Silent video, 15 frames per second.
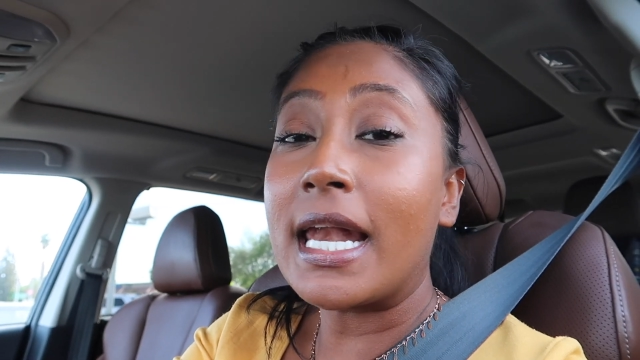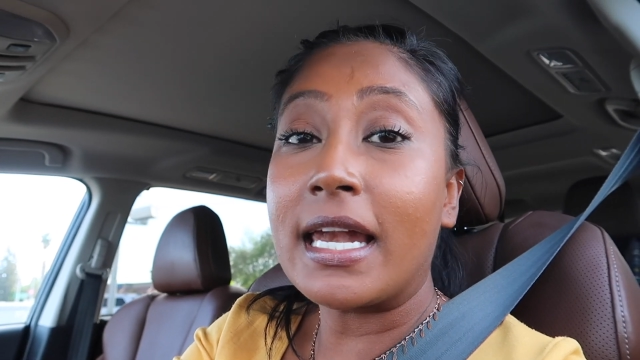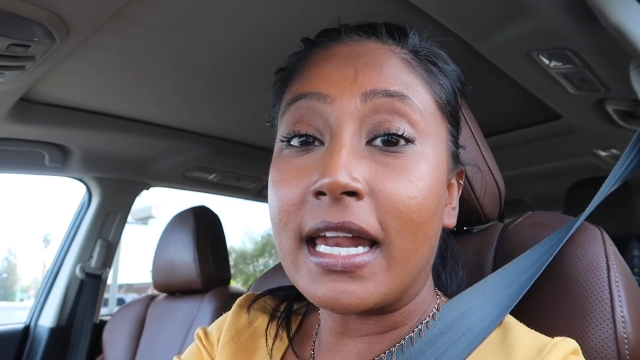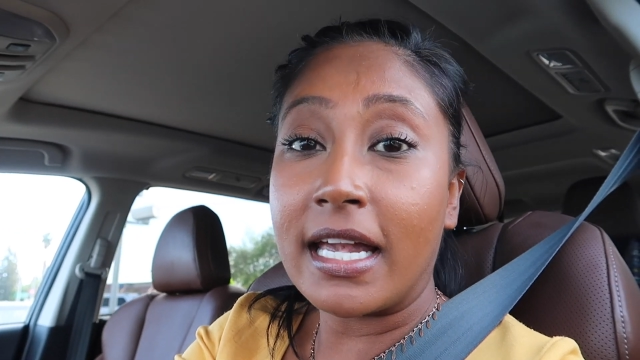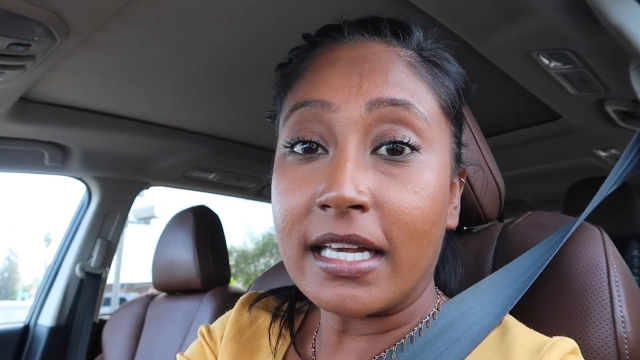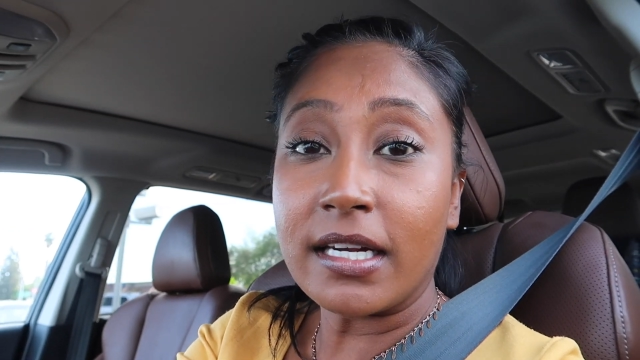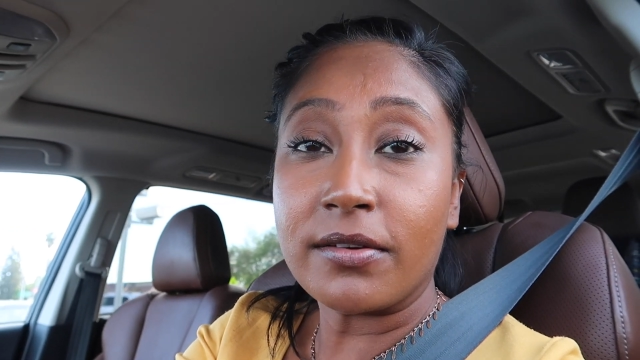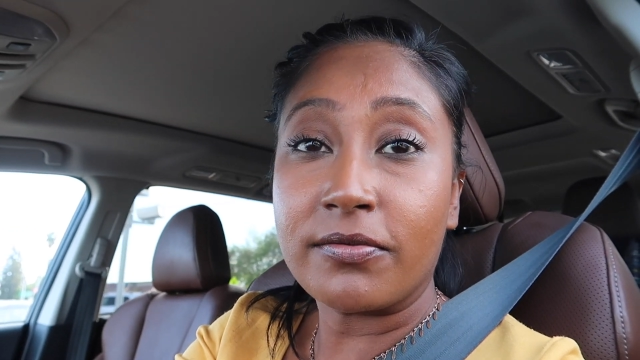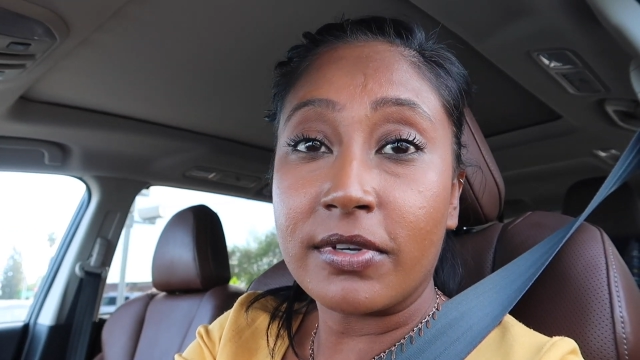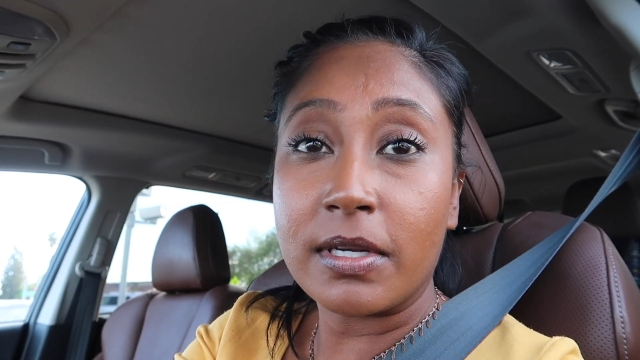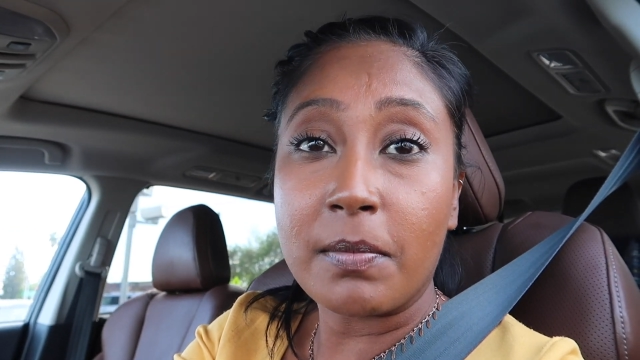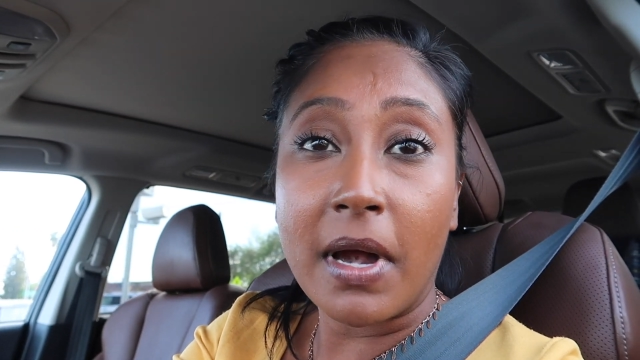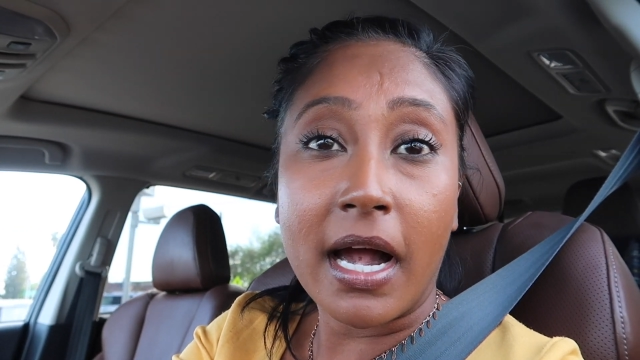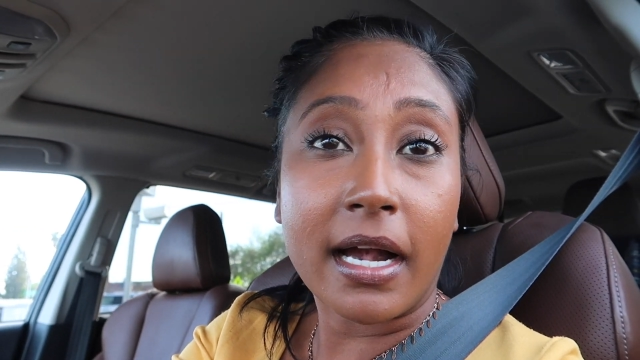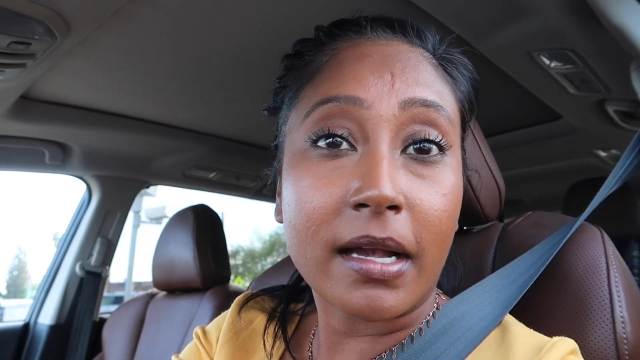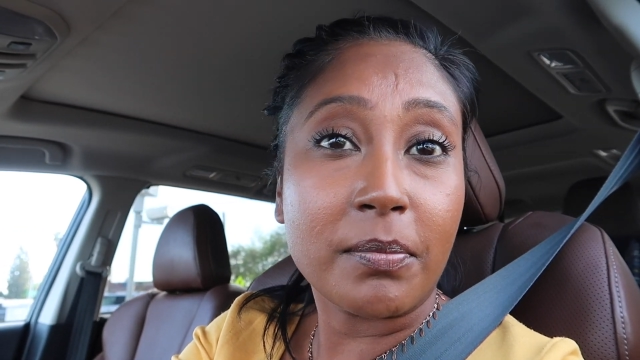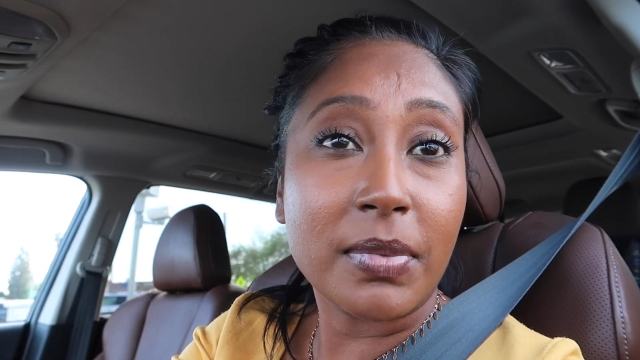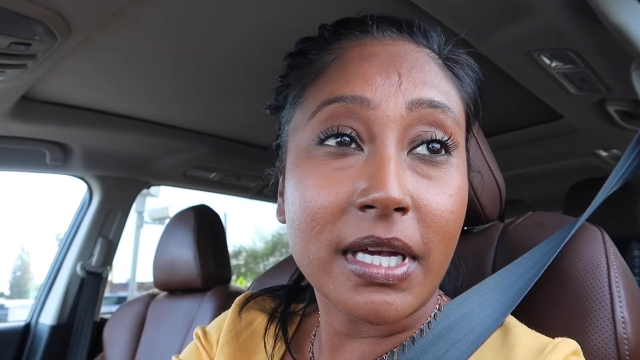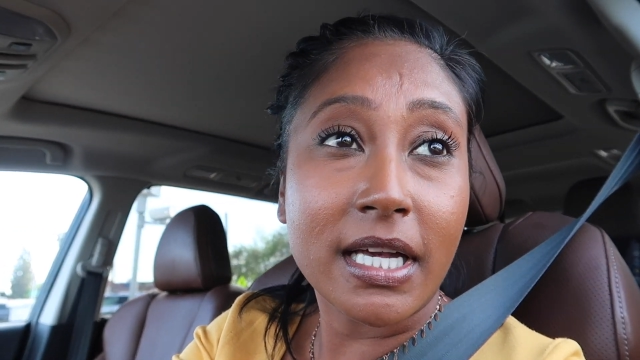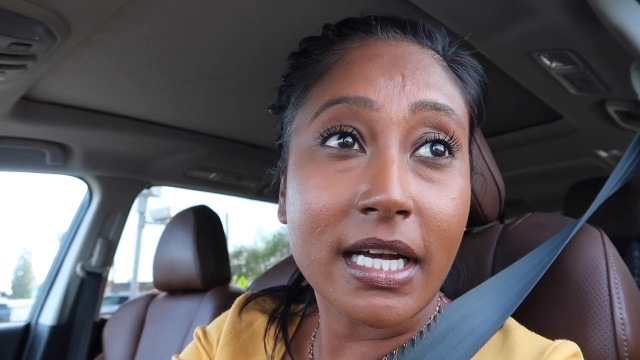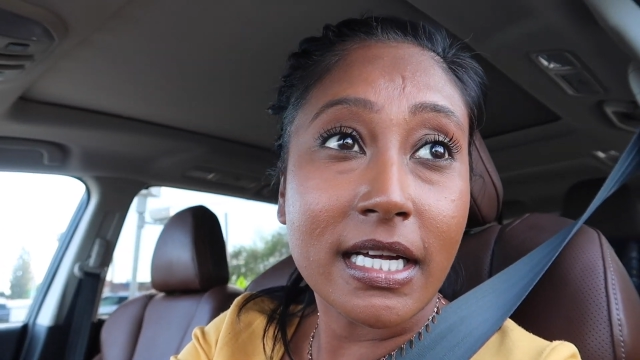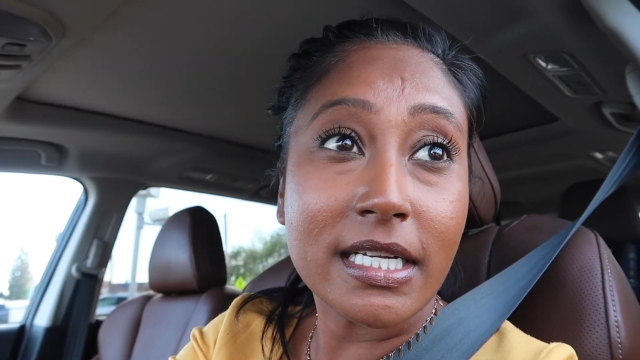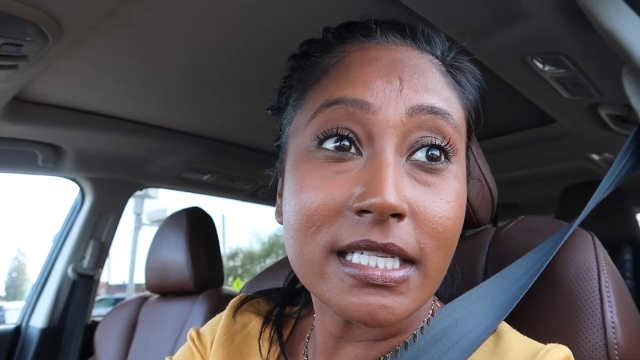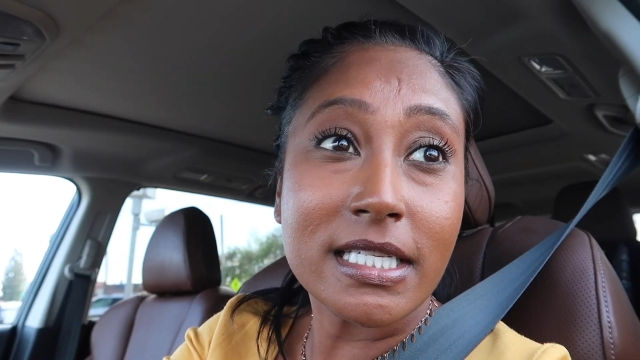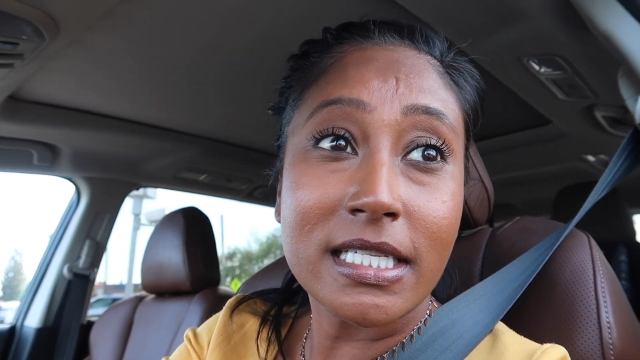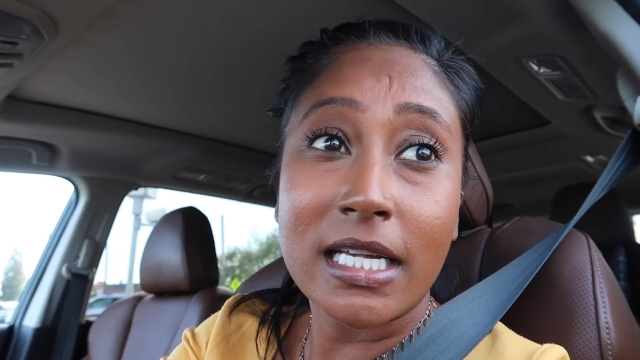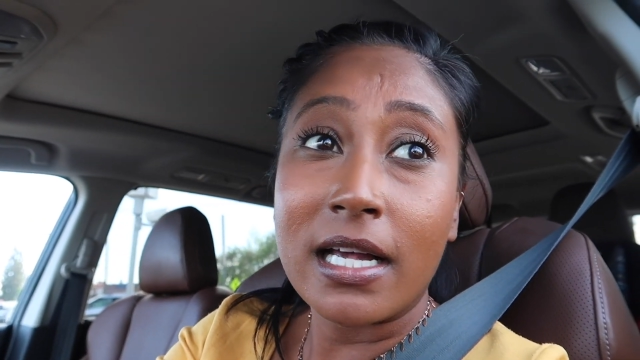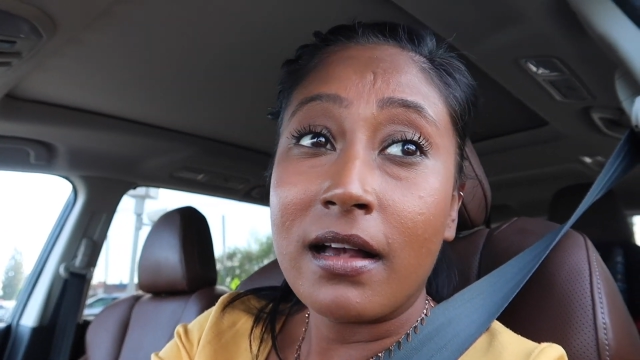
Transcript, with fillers: negative feedback because